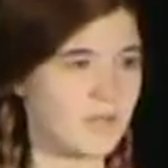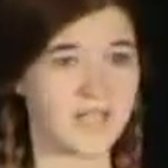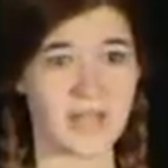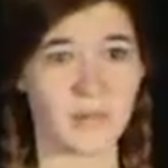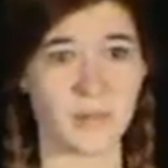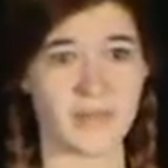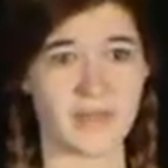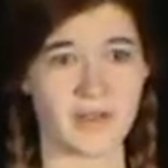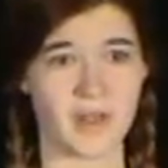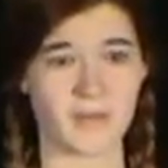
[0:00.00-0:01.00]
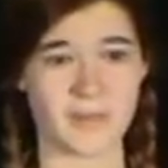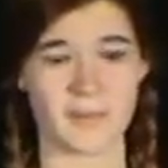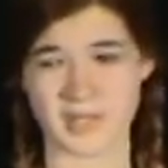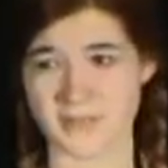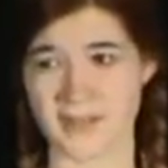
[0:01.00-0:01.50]
We say what we think other
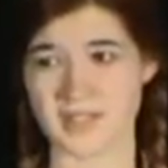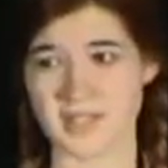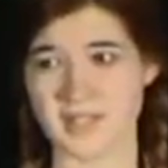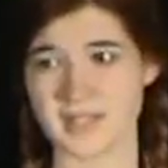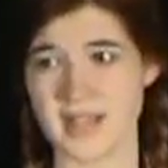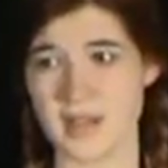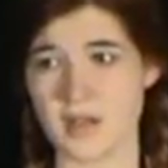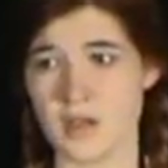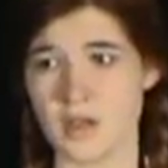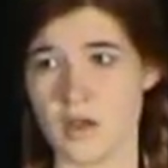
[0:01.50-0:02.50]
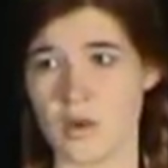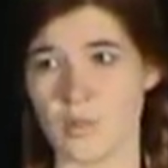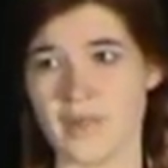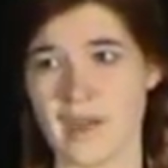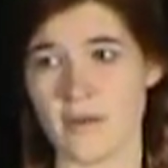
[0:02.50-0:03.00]
people expect us to say
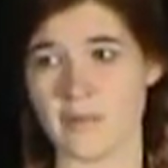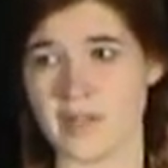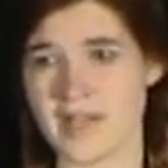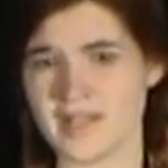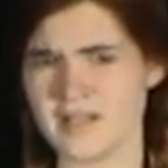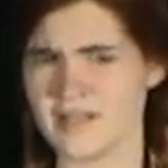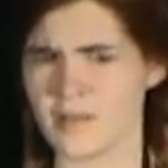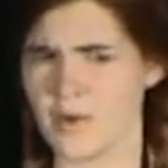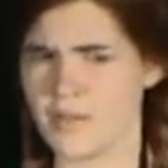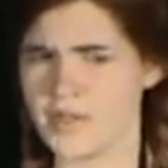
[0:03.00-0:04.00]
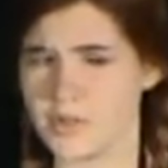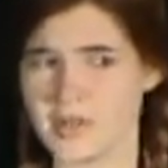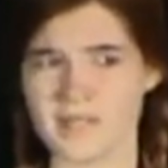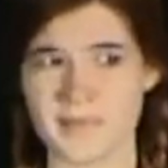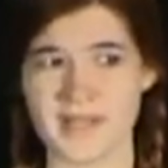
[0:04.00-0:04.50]
without realizing that what we're
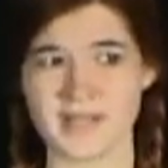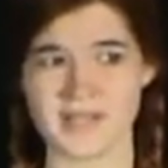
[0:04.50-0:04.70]
doing is being